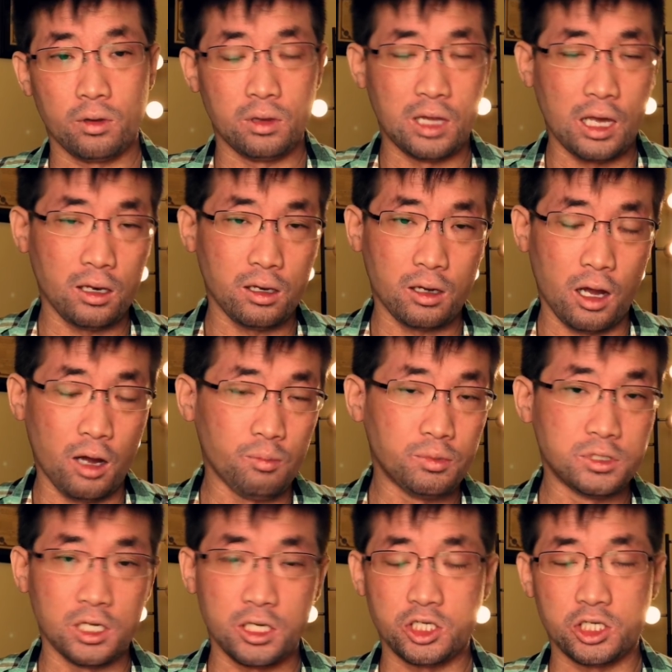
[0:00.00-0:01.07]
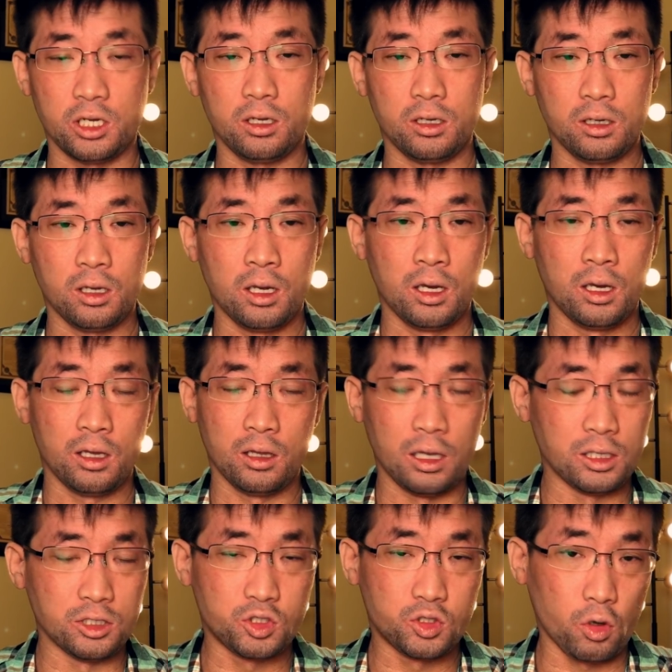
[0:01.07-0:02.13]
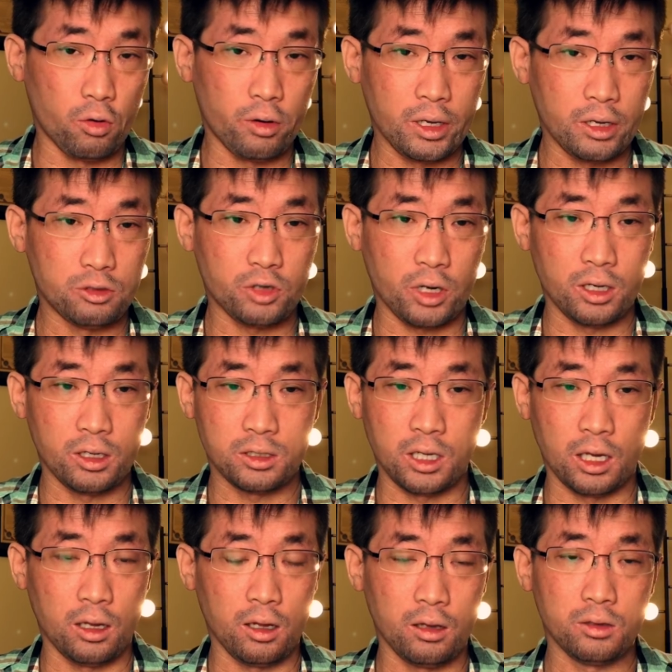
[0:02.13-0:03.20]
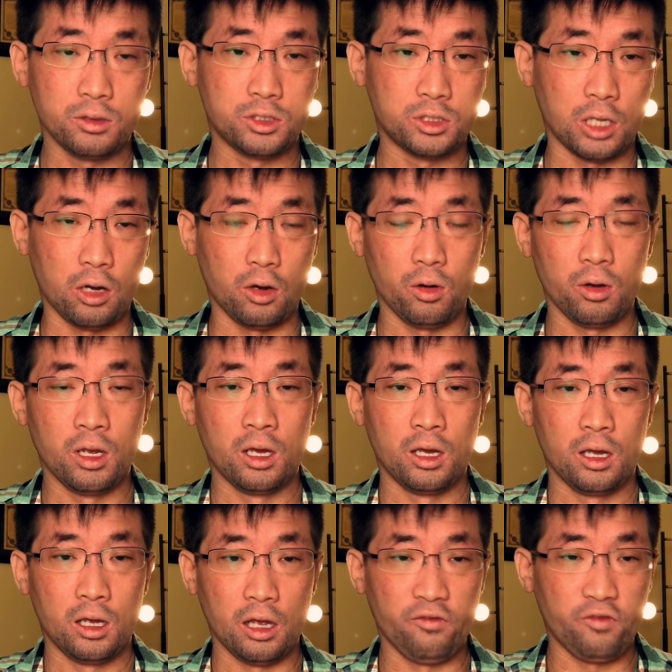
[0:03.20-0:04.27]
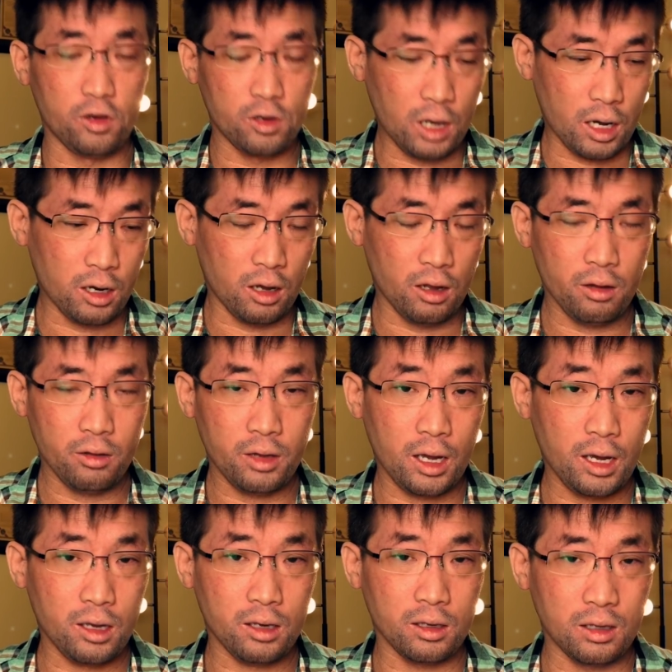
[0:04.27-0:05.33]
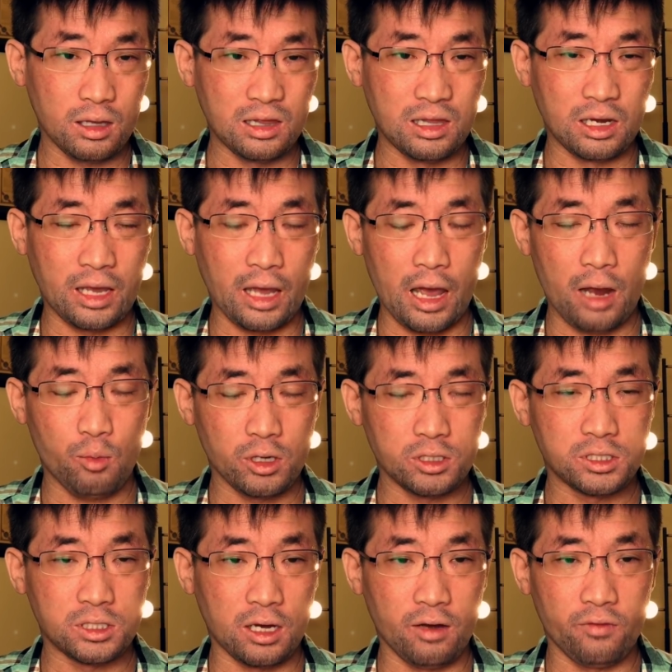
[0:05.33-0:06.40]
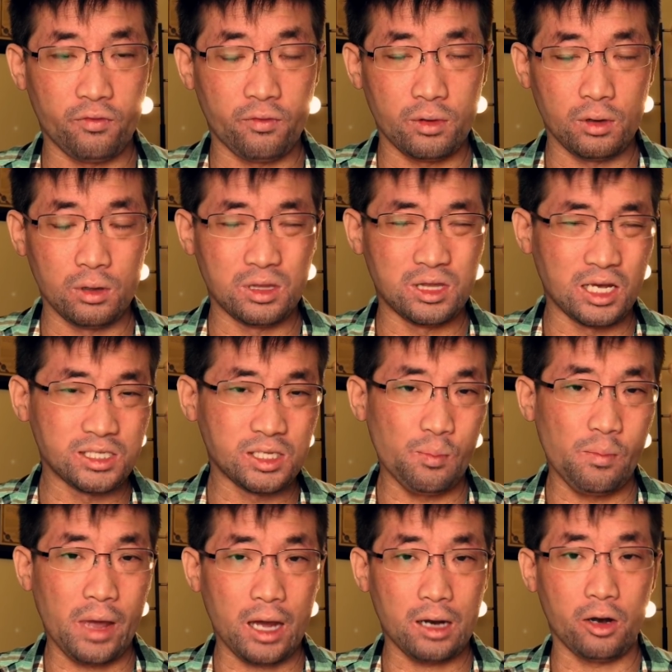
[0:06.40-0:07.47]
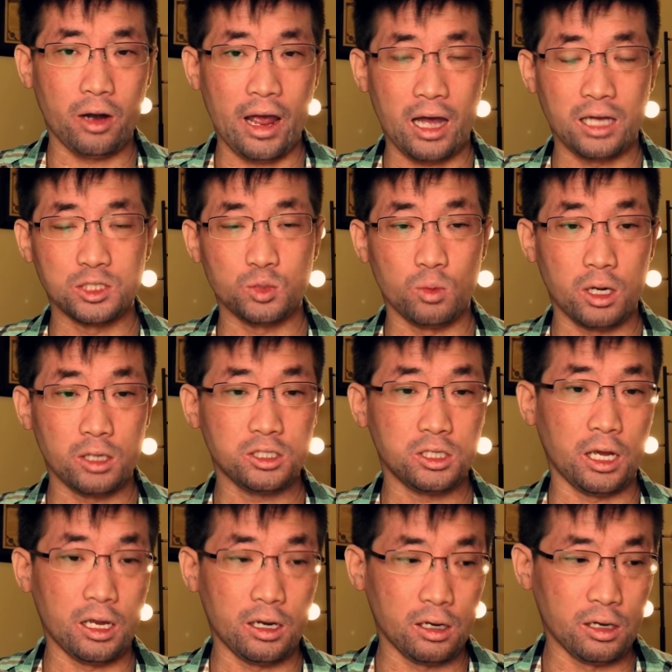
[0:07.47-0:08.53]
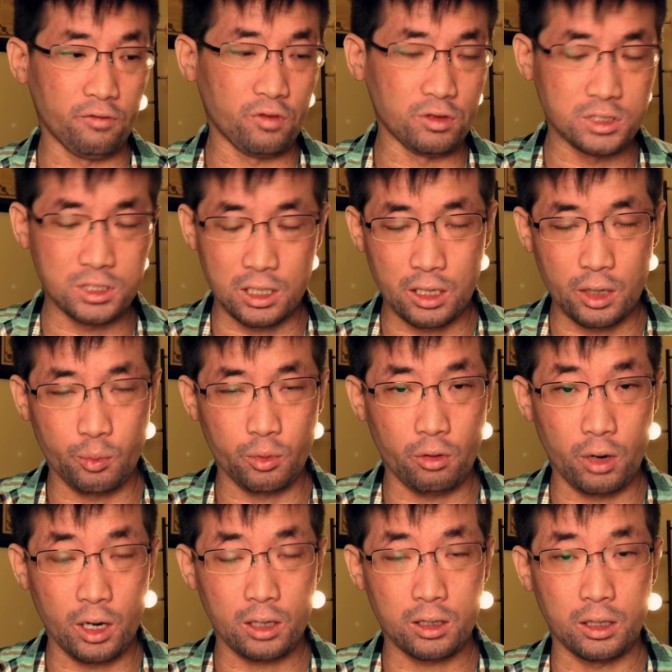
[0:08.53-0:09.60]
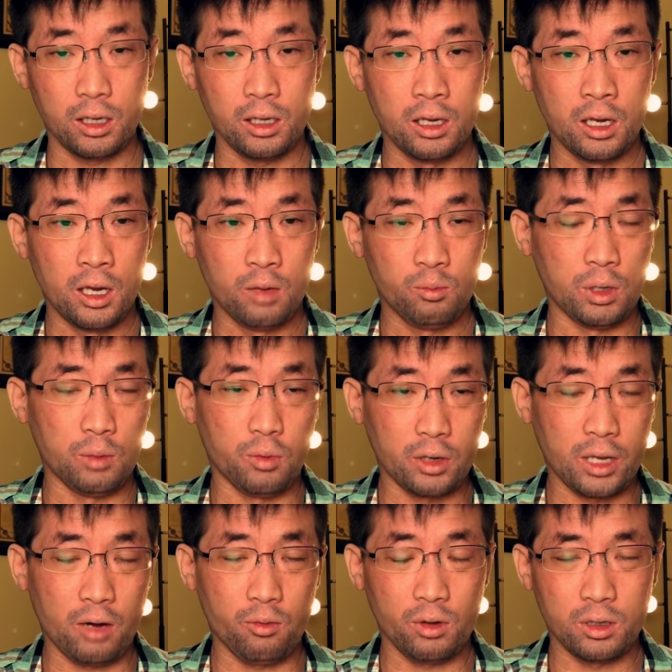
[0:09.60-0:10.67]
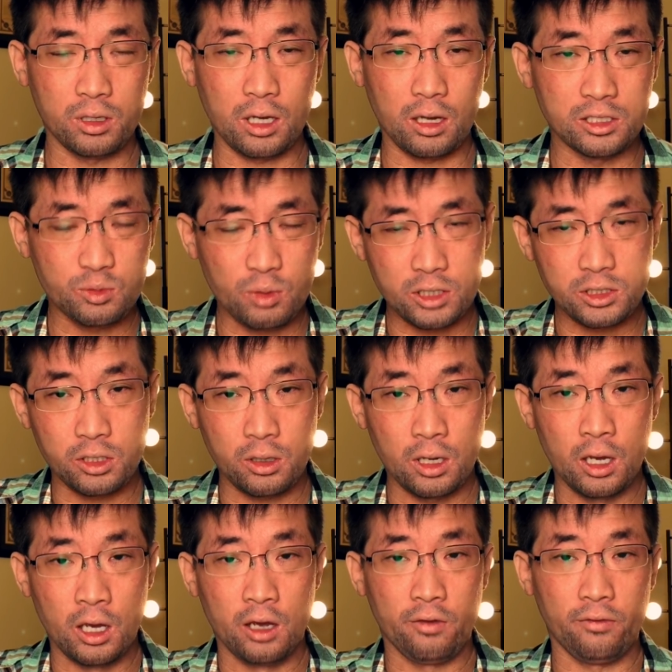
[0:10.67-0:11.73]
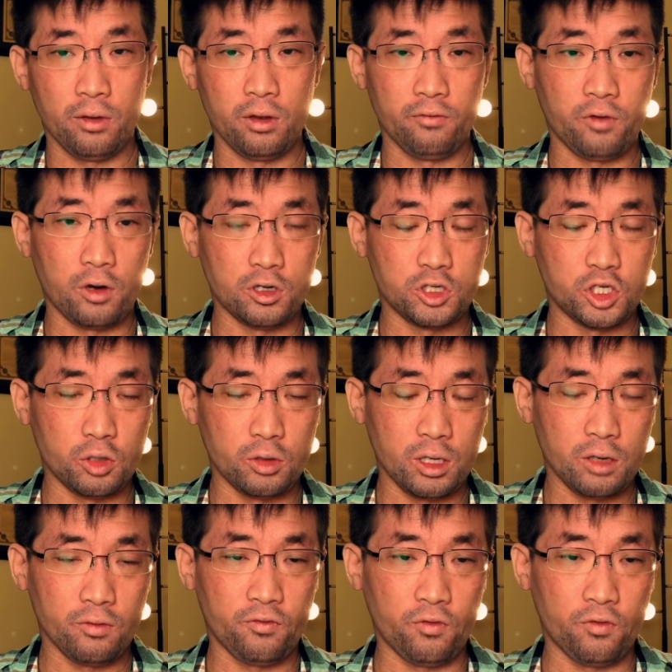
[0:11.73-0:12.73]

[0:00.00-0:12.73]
then the composition, and the story you're trying to tell. So if you got all of that, the camera stuff doesn't matter as much. And if you set it up correctly, people can not really tell, especially if you're shooting